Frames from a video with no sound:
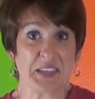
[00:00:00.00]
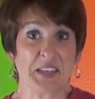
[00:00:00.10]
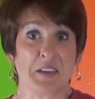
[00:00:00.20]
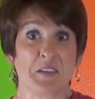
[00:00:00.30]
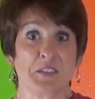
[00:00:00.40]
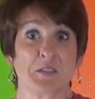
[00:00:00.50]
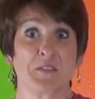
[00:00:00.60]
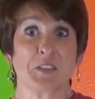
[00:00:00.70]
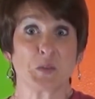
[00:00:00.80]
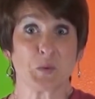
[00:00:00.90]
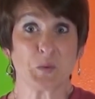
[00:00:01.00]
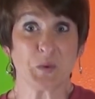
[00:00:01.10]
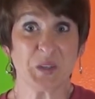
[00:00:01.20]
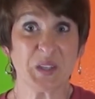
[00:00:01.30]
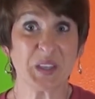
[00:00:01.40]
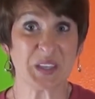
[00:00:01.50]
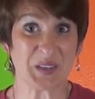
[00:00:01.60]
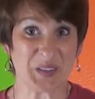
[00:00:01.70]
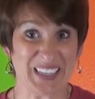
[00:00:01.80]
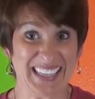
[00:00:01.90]
It also feels really
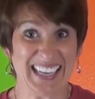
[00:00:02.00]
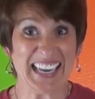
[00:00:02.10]
good